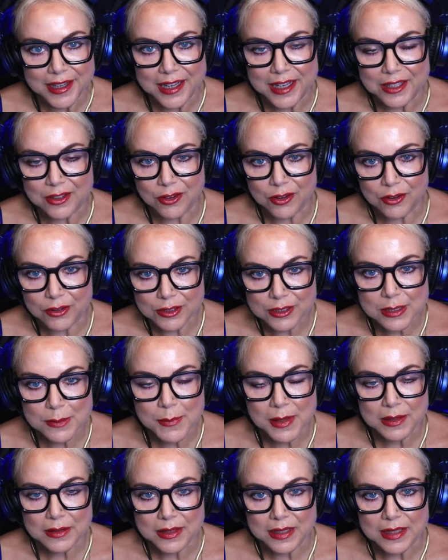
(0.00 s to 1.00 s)
And
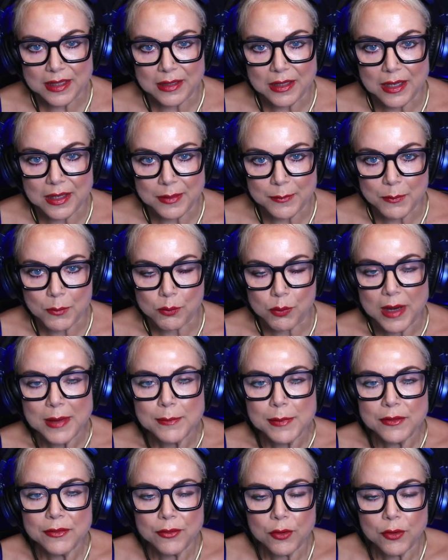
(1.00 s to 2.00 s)
ultimately, um, right
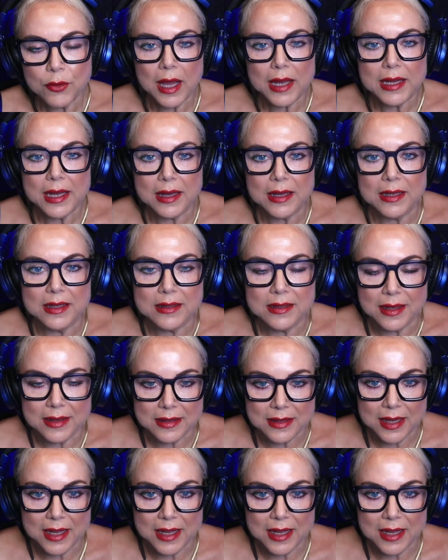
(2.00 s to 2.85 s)
before I had uh,